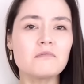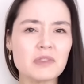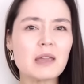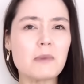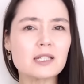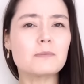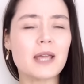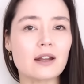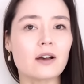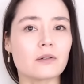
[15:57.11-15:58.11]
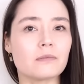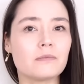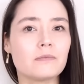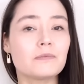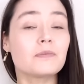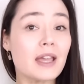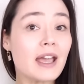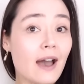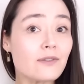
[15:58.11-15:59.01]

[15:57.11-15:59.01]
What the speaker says: They must be at home. They have